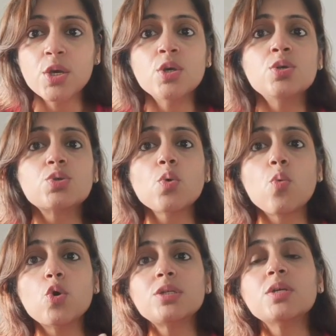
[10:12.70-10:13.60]
So
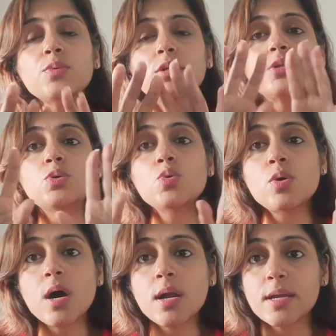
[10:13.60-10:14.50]
whatever you
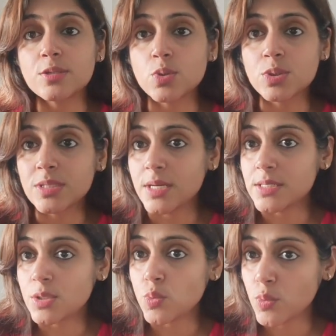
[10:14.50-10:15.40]
are
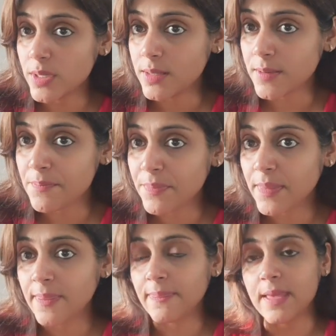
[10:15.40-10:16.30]
associated with,
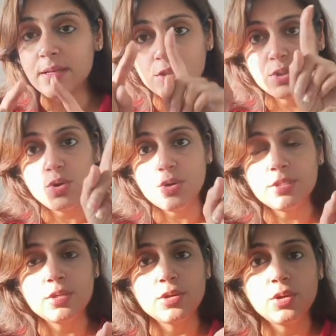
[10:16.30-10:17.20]
that is your
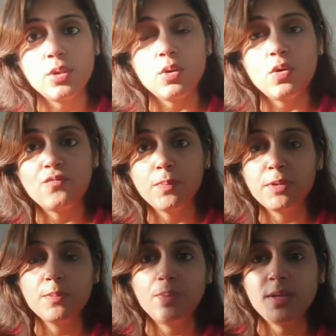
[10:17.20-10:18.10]
circle of
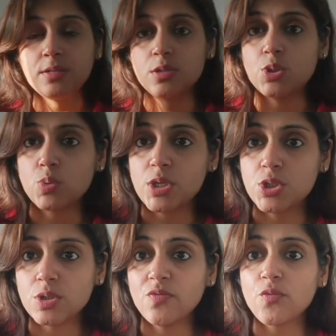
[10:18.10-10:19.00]
people and
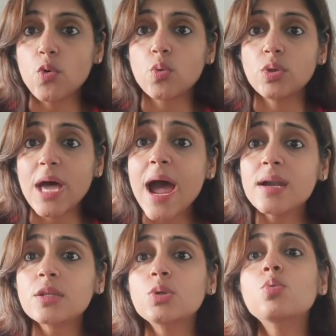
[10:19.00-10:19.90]
situation. For
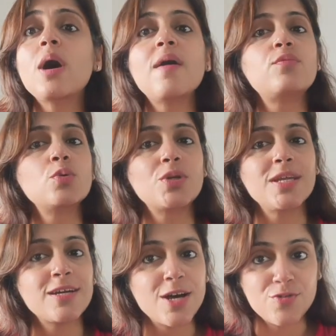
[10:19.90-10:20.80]
that you have to
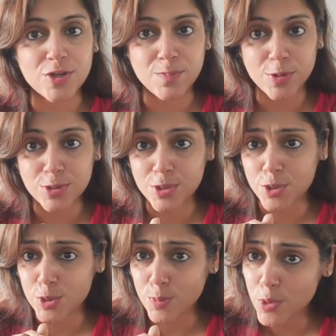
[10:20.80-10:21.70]
take 100%
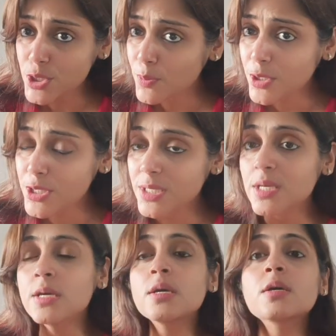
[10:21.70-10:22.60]

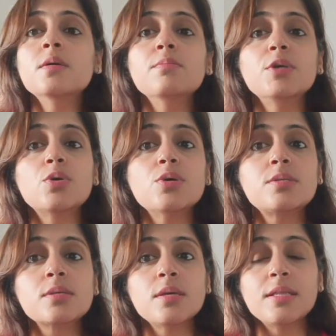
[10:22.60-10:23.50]
responsibility,
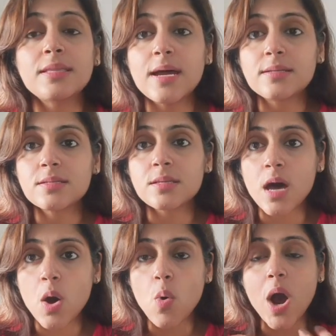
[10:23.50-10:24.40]
because that is
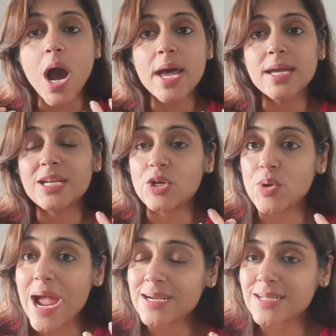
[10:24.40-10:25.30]
how I
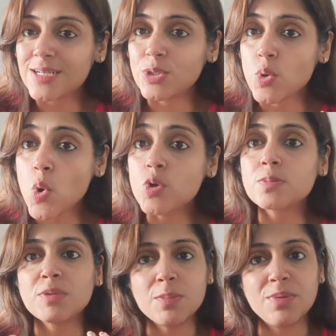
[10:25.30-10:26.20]
attracted those
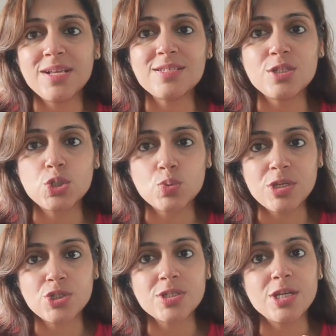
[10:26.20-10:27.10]
people and
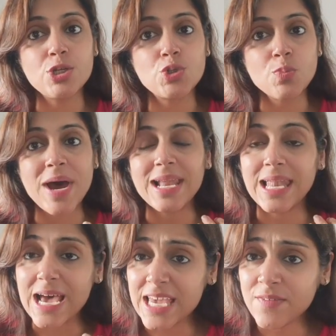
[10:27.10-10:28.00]
situation into my
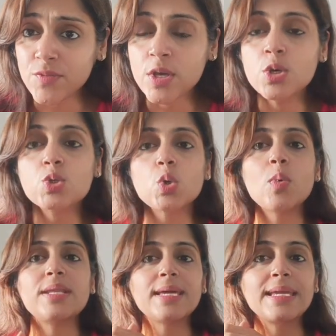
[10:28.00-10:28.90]
life. So
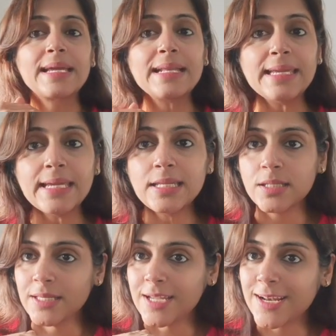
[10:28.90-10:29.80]
when I
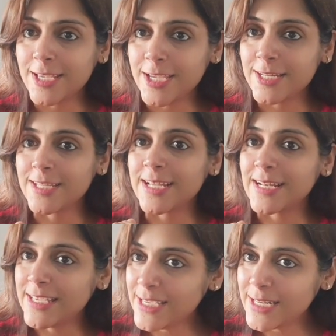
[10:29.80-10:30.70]
clean
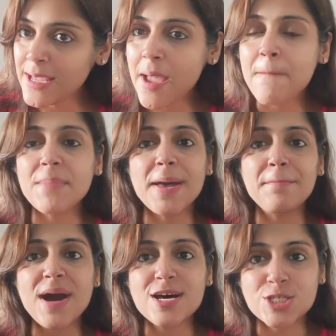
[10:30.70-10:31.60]
my
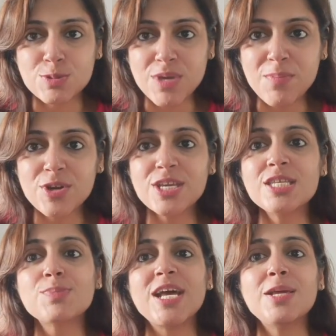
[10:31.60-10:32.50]
past
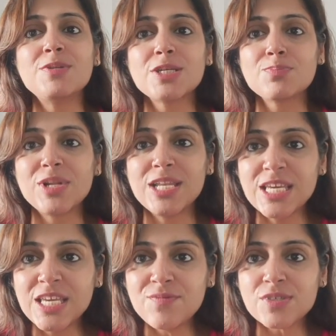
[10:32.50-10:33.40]
memories, my limiting
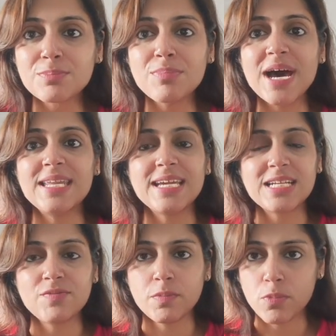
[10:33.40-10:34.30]
beliefs, my
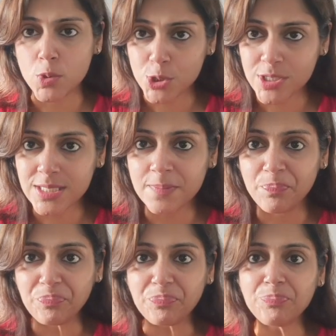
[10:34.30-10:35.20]
negative emotions,
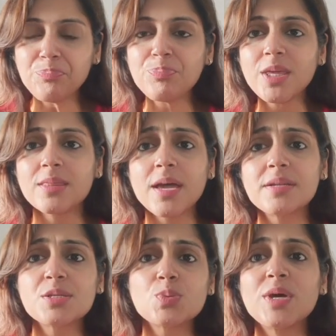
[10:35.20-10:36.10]
that
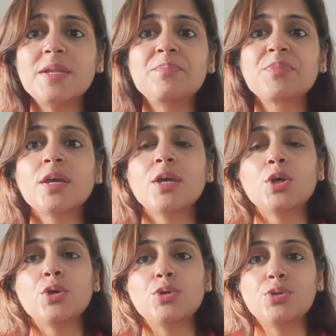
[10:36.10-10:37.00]
is when,
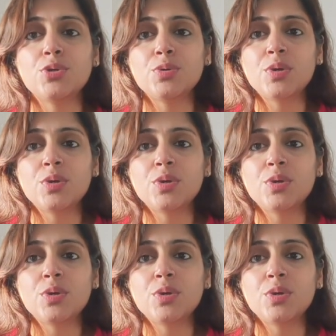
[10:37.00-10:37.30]
you know